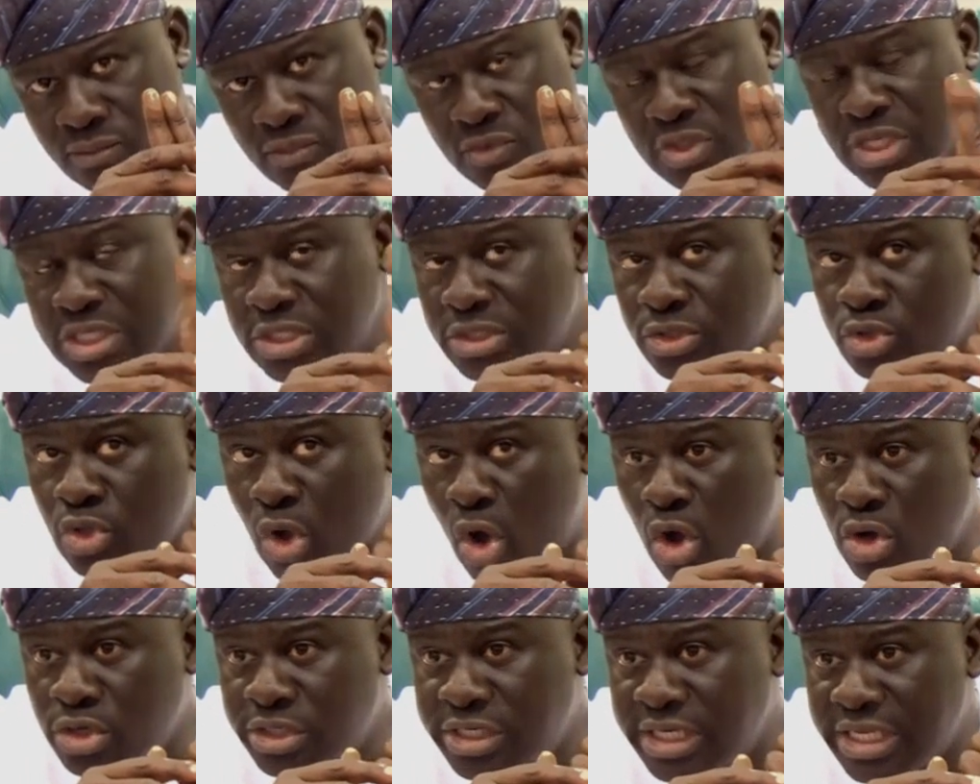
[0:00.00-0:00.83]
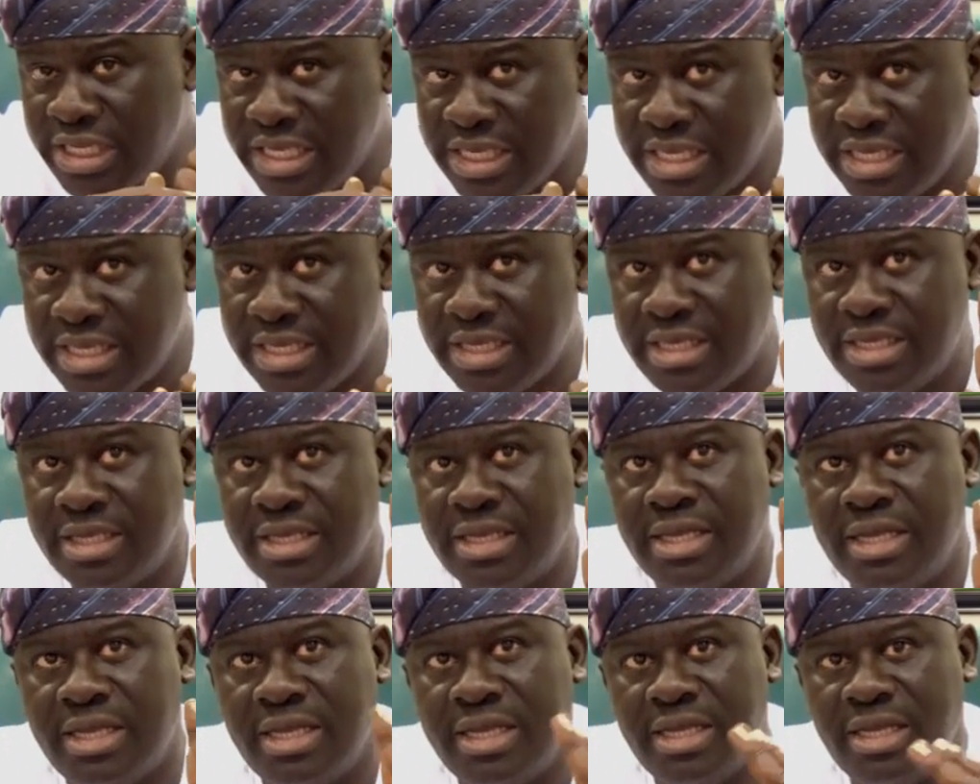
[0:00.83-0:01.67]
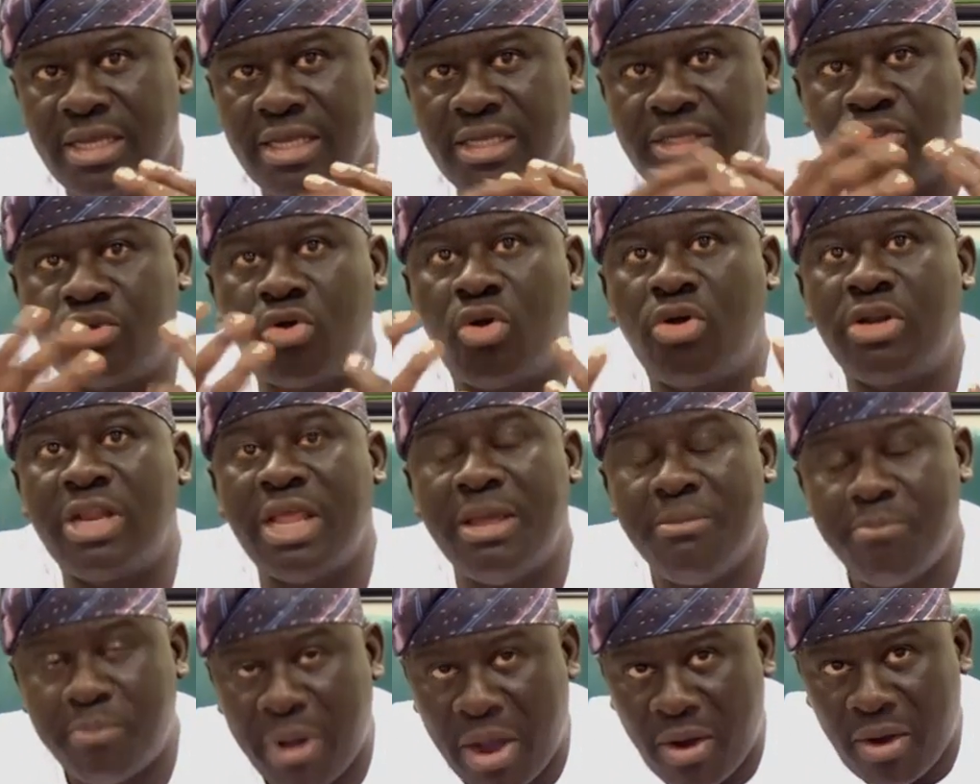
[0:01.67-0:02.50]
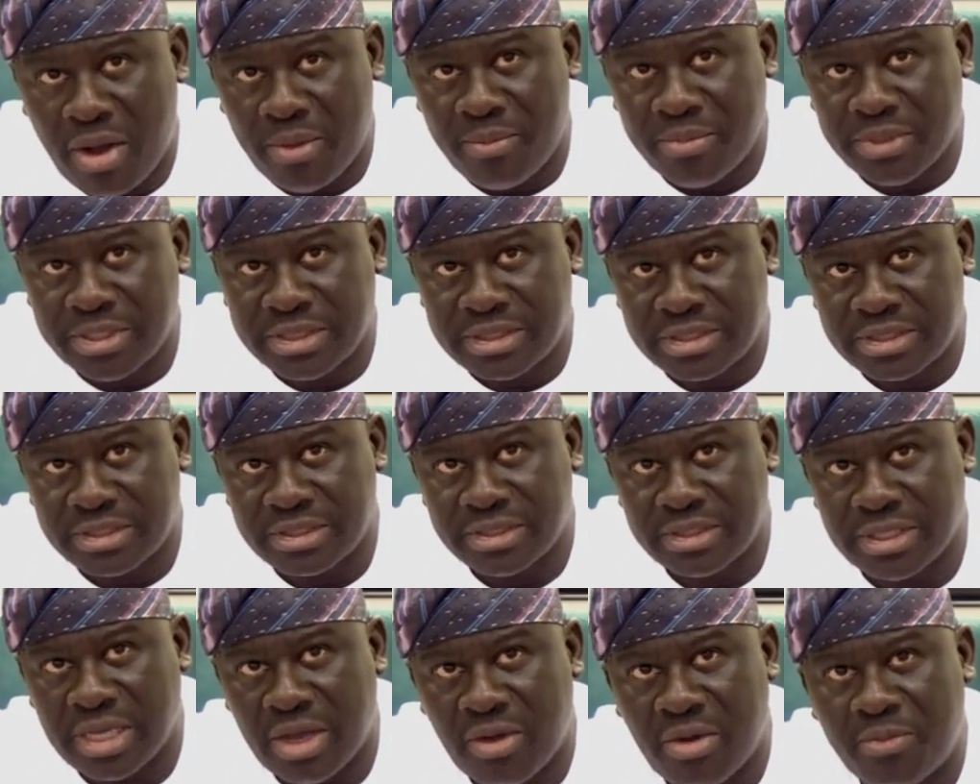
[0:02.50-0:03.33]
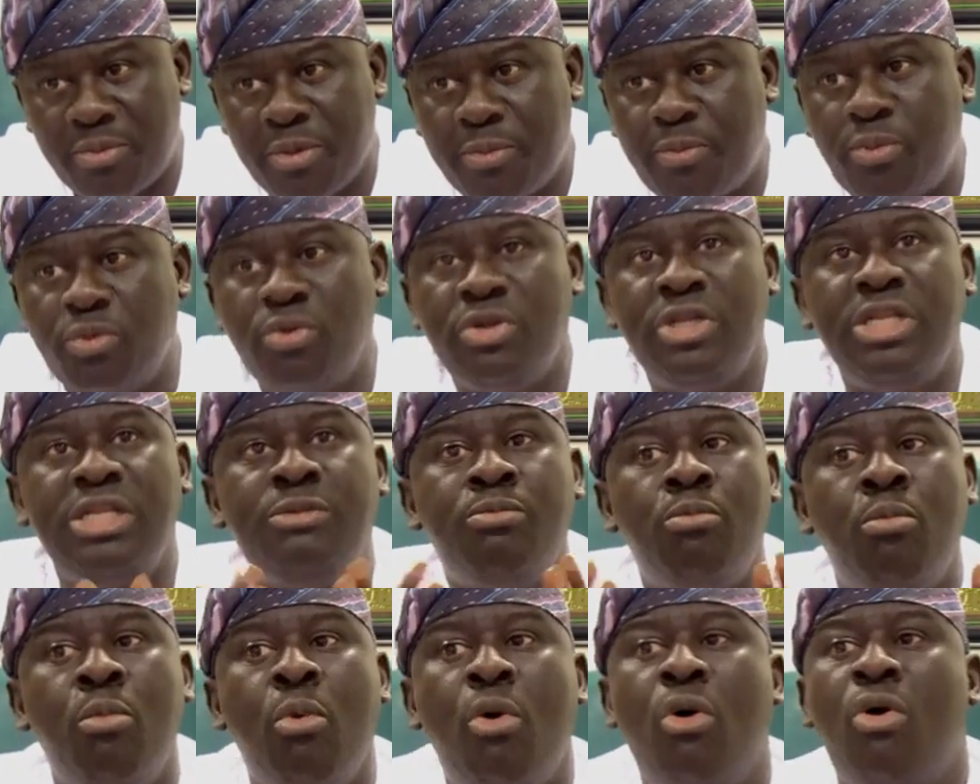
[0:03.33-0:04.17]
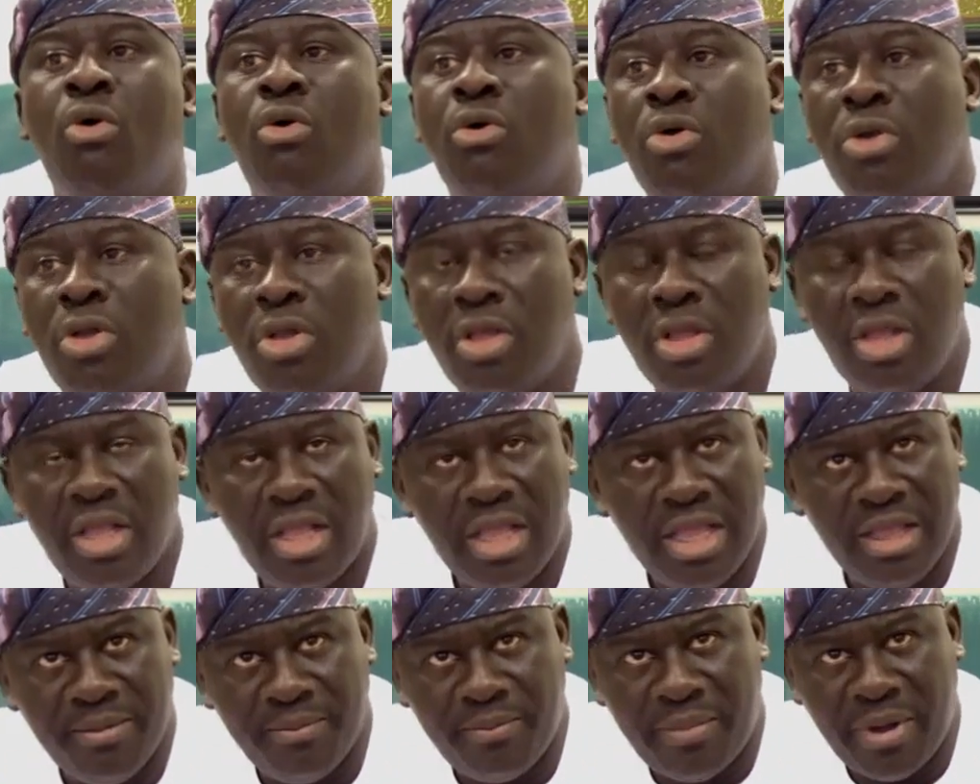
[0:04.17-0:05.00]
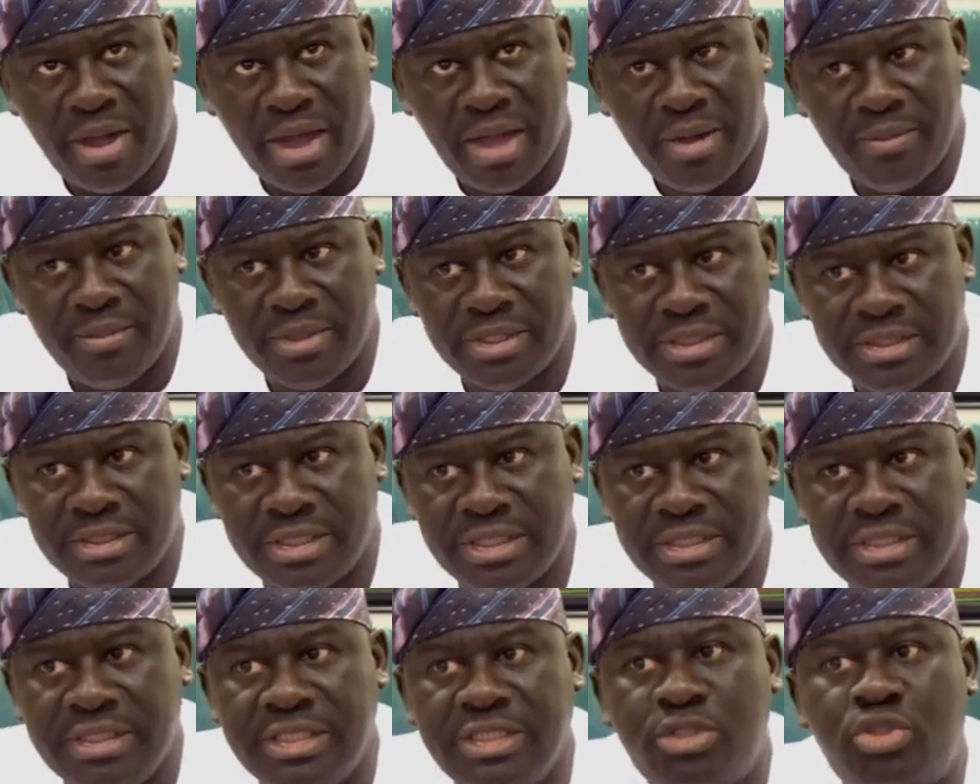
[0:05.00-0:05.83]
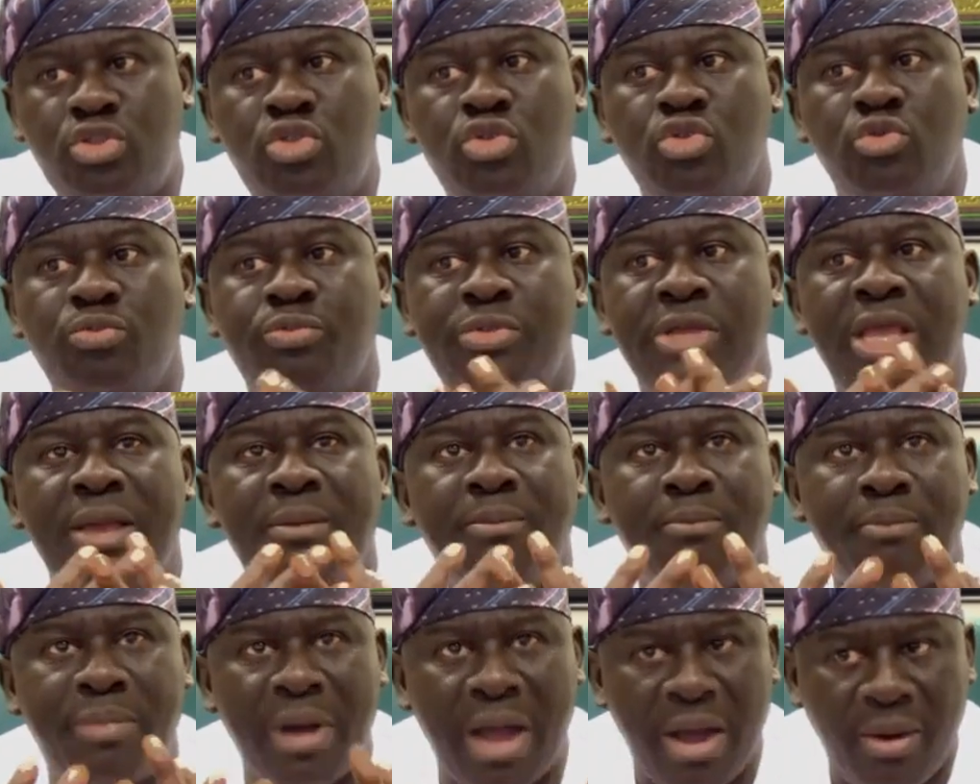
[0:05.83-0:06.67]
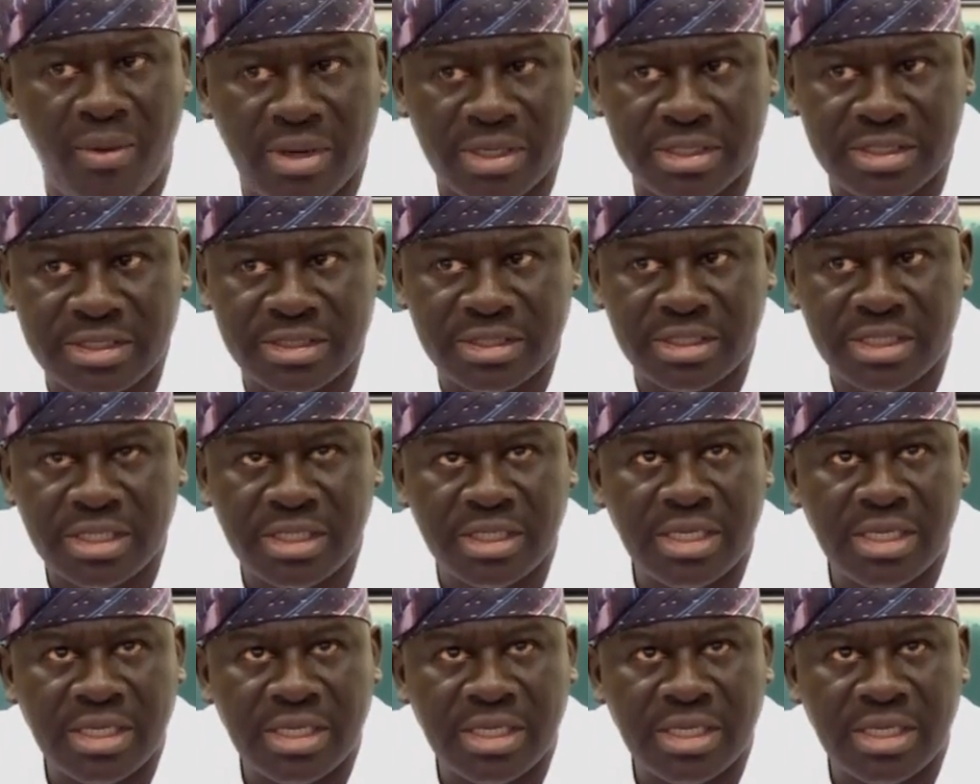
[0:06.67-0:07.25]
the third E is called empowerment. Our people need more empowerment. They need to be empowered.